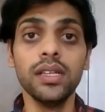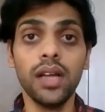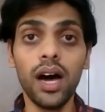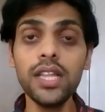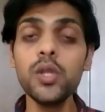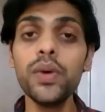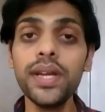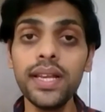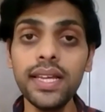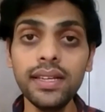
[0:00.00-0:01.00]

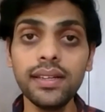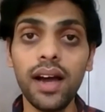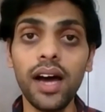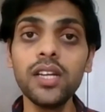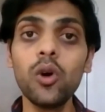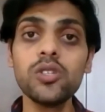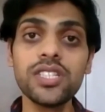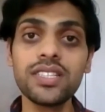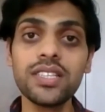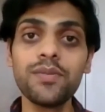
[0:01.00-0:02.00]
Unknowingly, unconsciously,